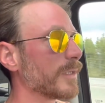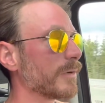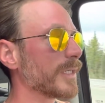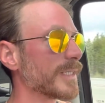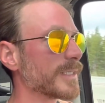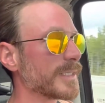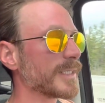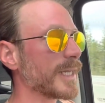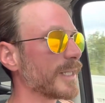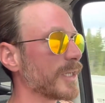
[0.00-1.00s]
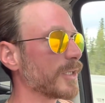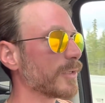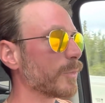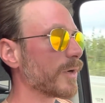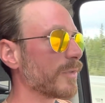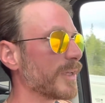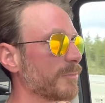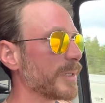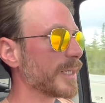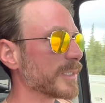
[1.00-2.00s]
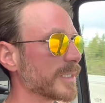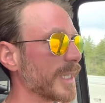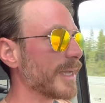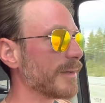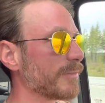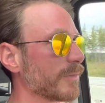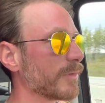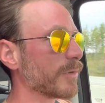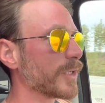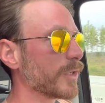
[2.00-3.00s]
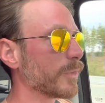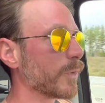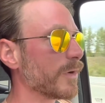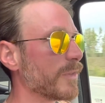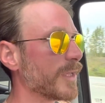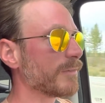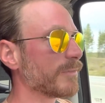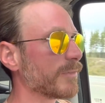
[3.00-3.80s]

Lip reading: He doesn't say like you're worthy of being a slave, or you're worthy of.